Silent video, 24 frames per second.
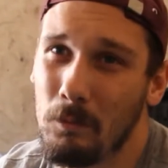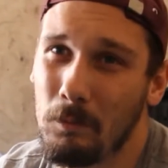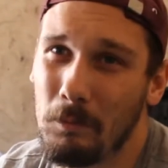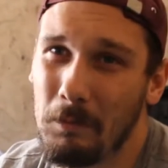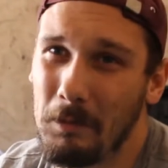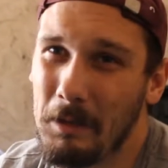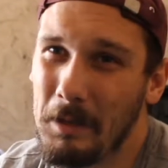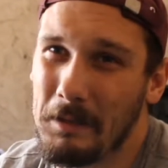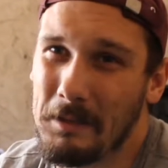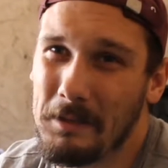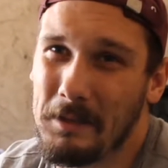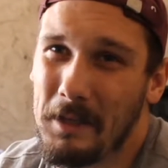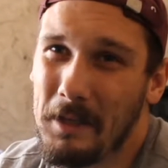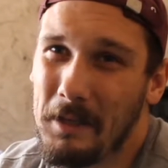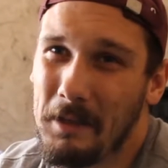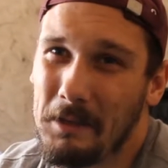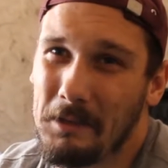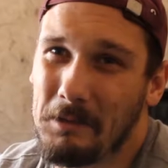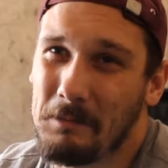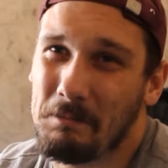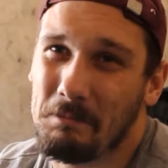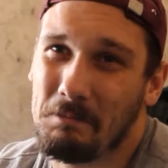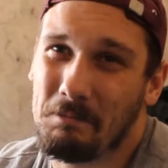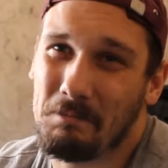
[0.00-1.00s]
let's
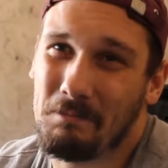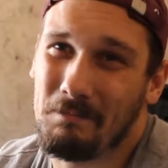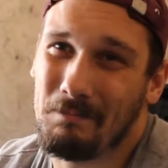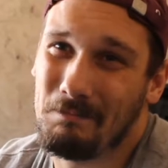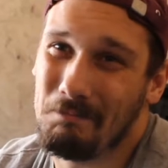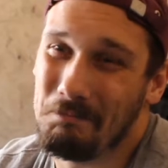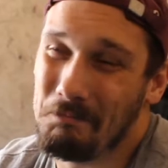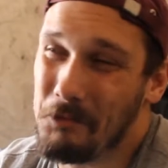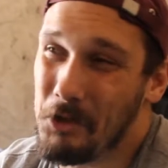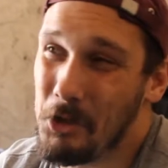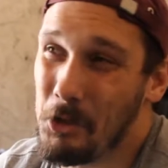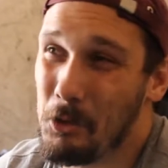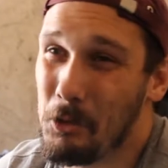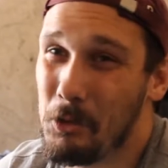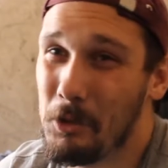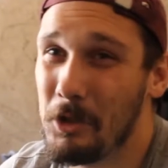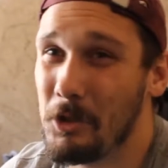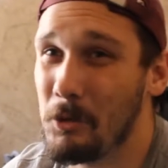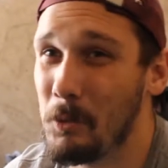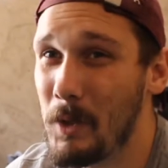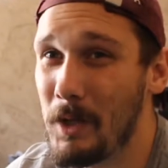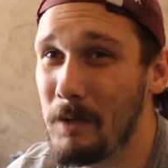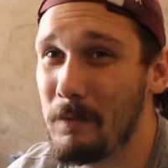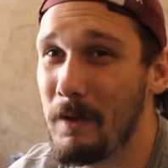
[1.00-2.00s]
say, $200
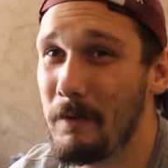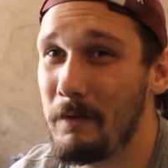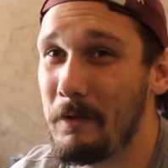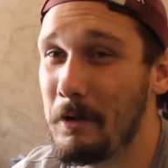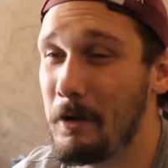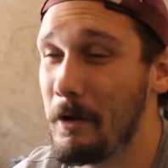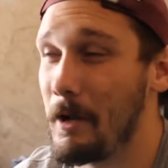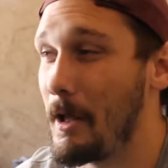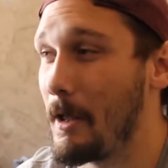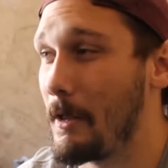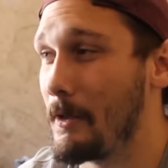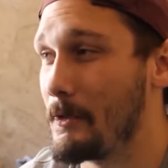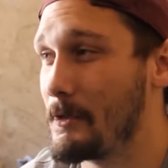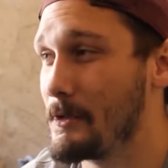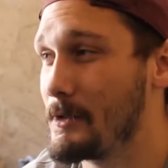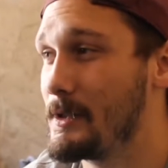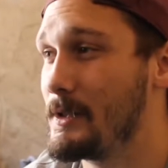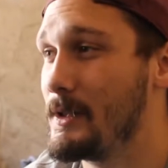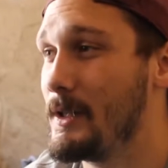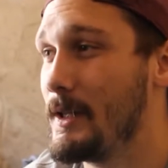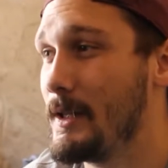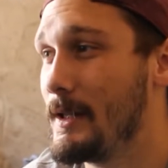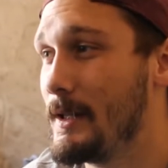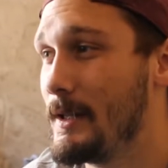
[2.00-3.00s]
to $2,500.